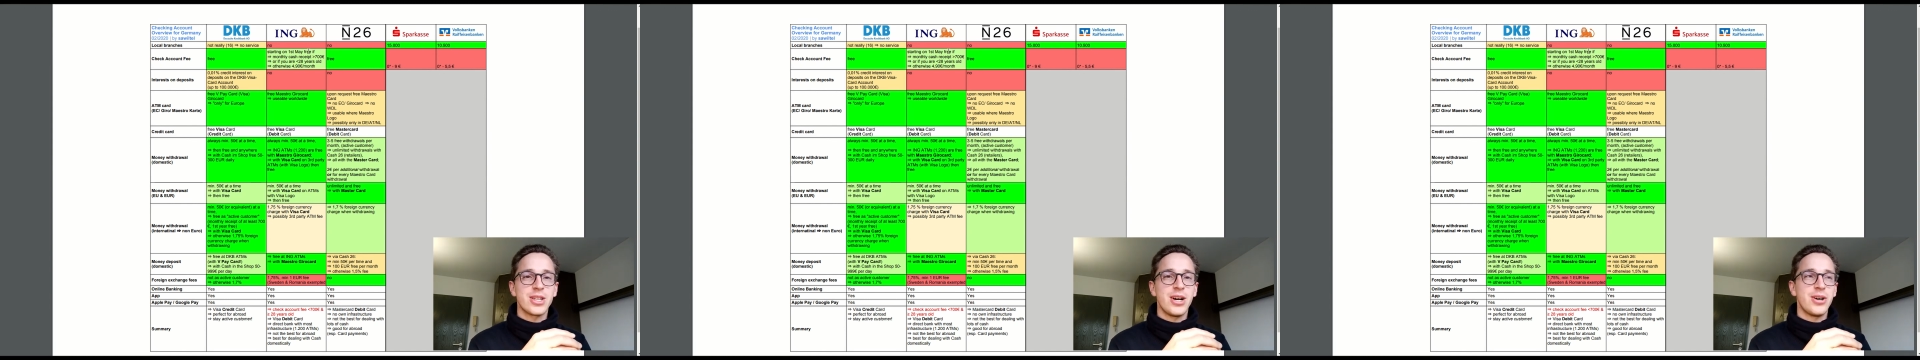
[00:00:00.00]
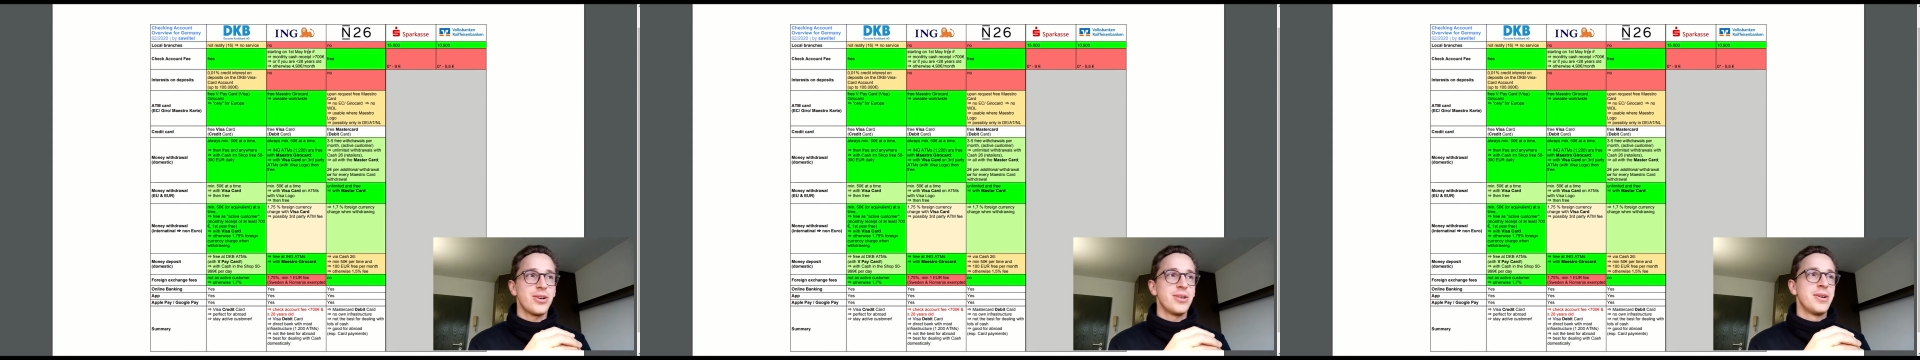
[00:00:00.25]

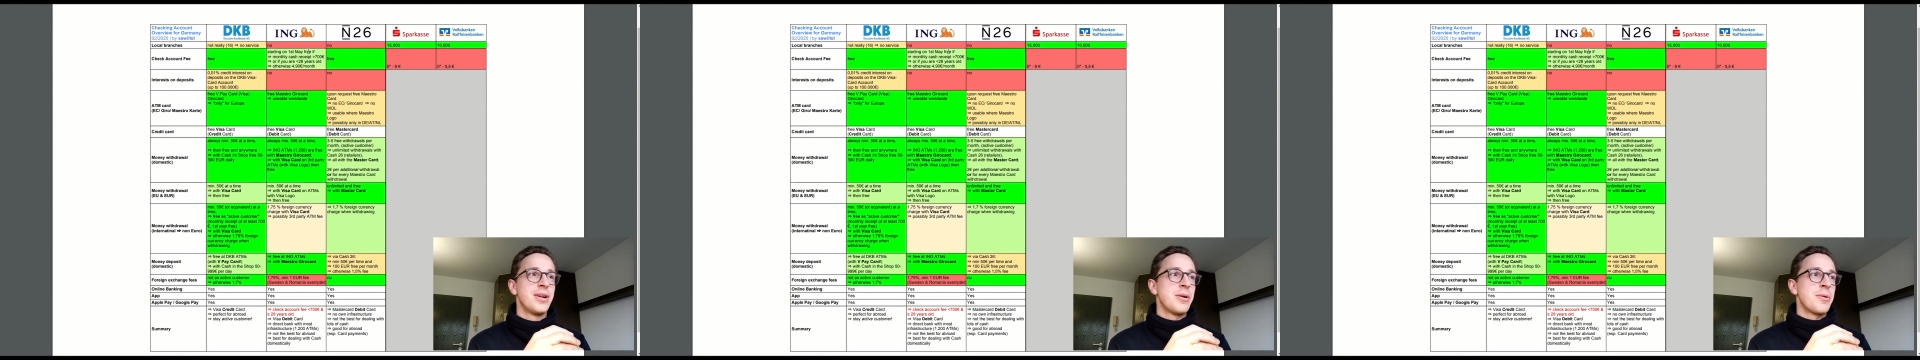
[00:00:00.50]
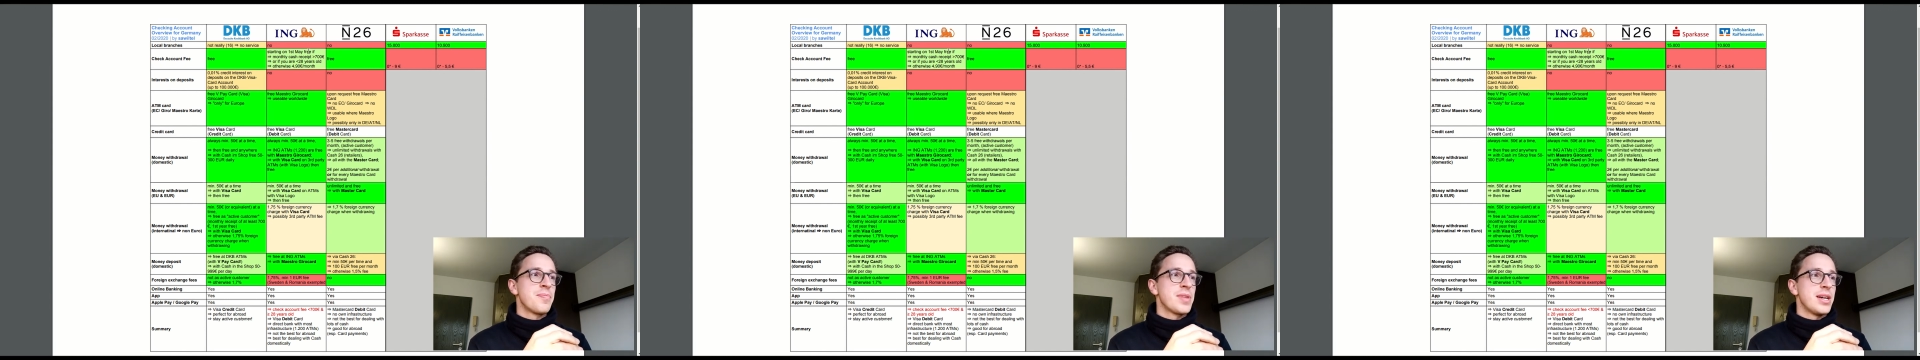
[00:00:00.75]
now.
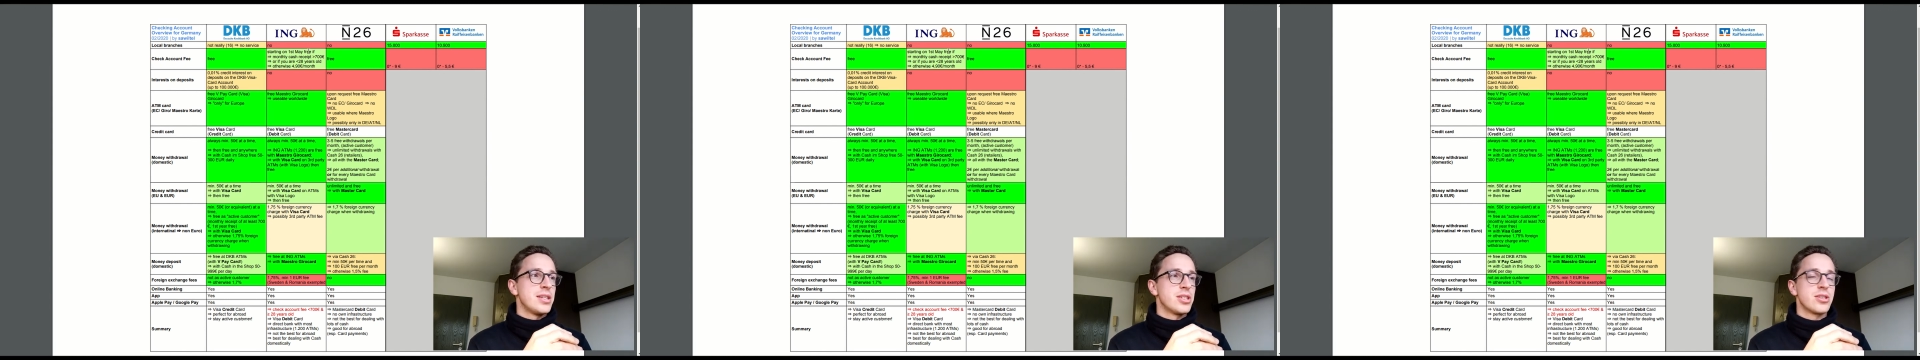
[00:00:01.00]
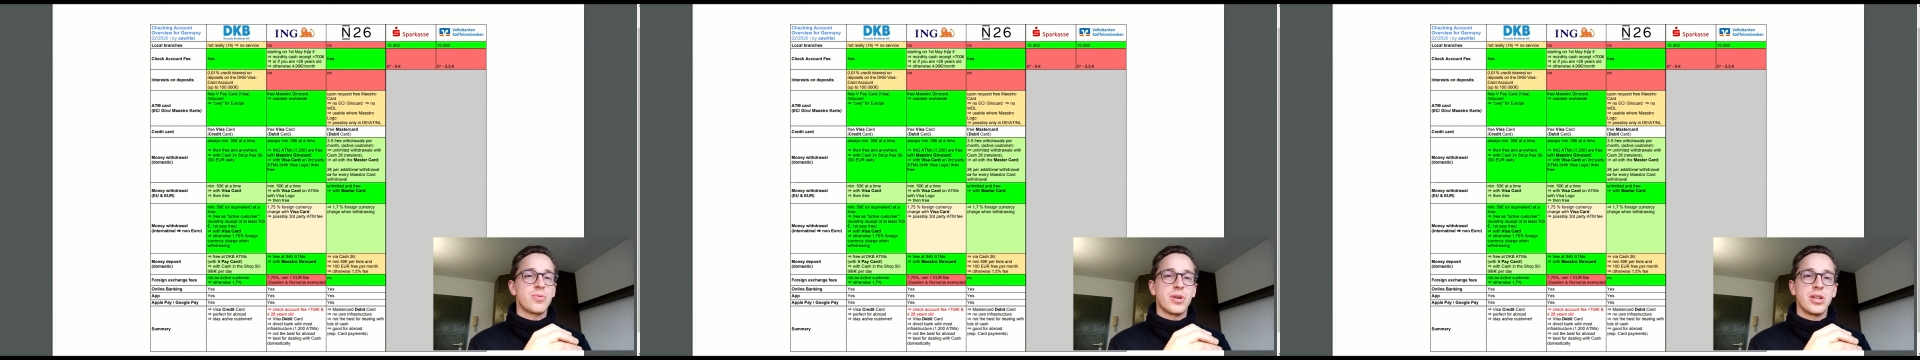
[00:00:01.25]

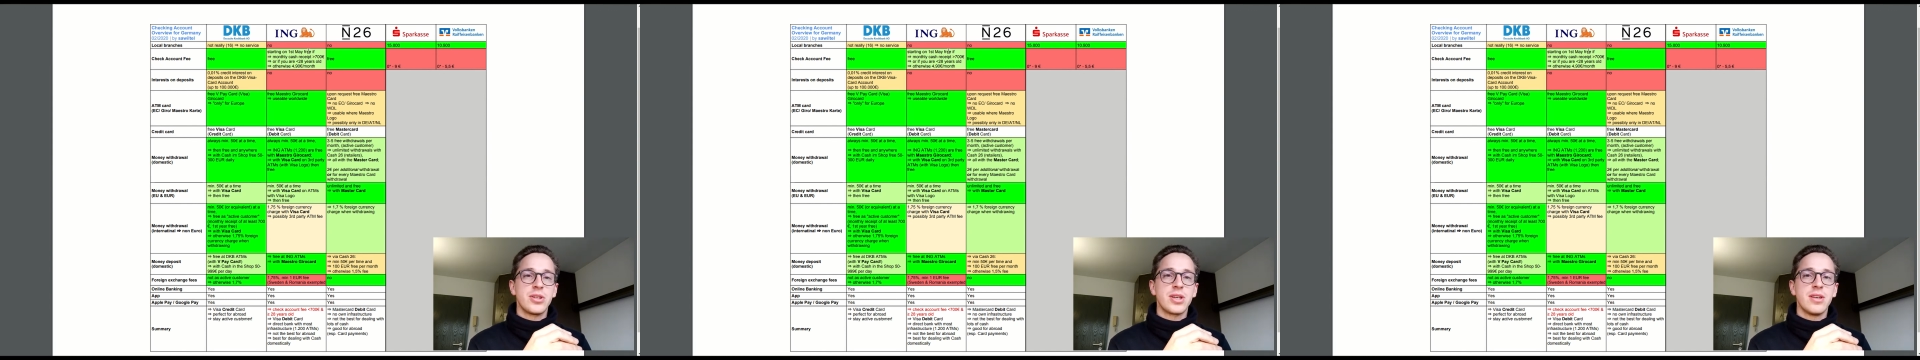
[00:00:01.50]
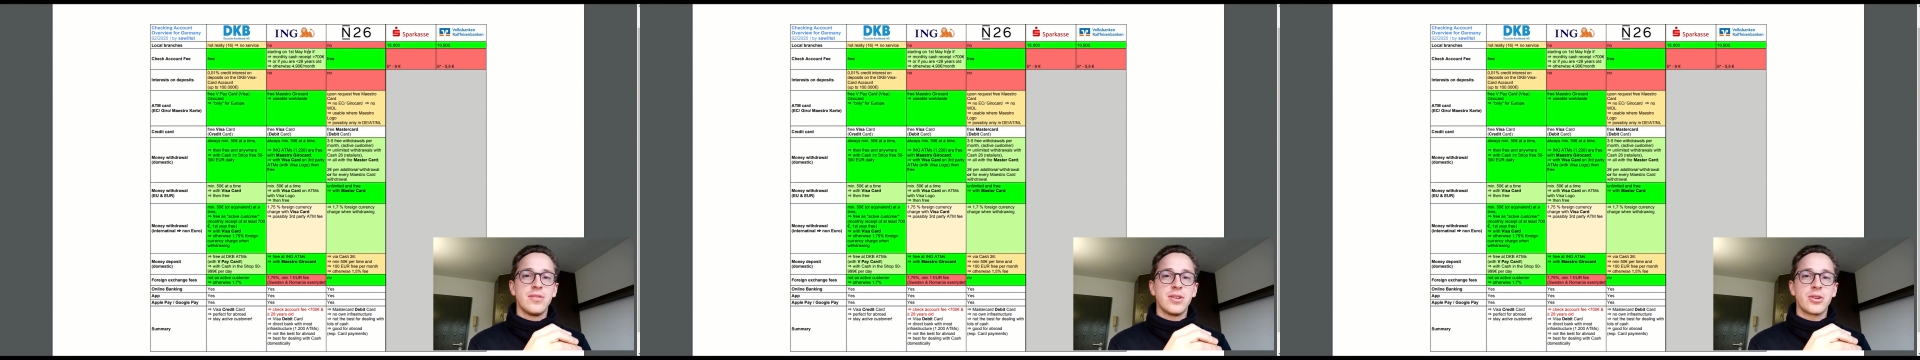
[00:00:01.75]
Just wanted to
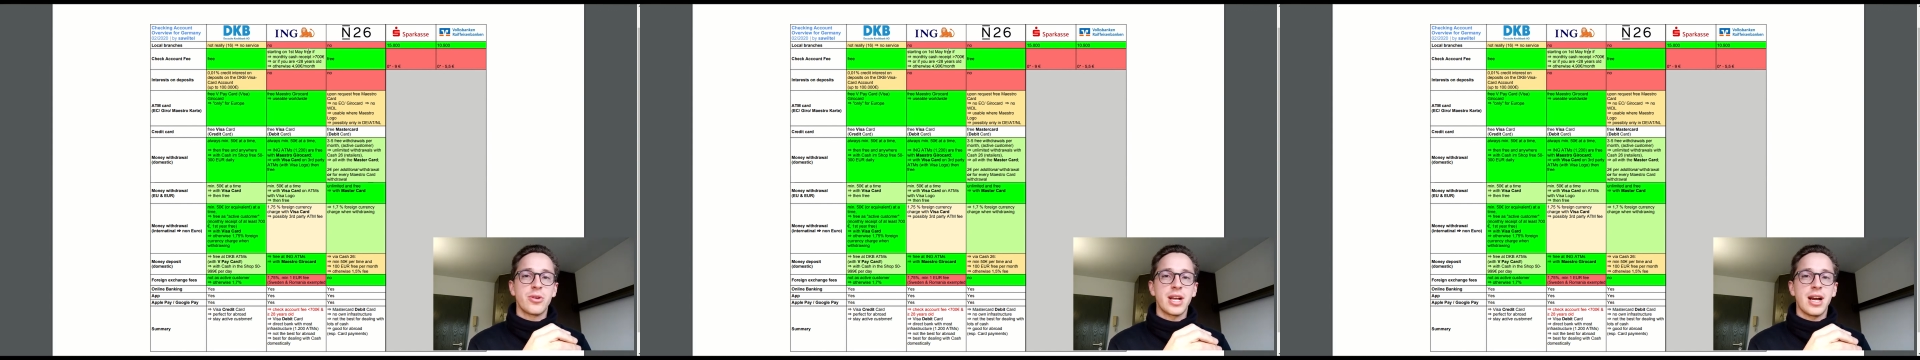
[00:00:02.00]
give you a quick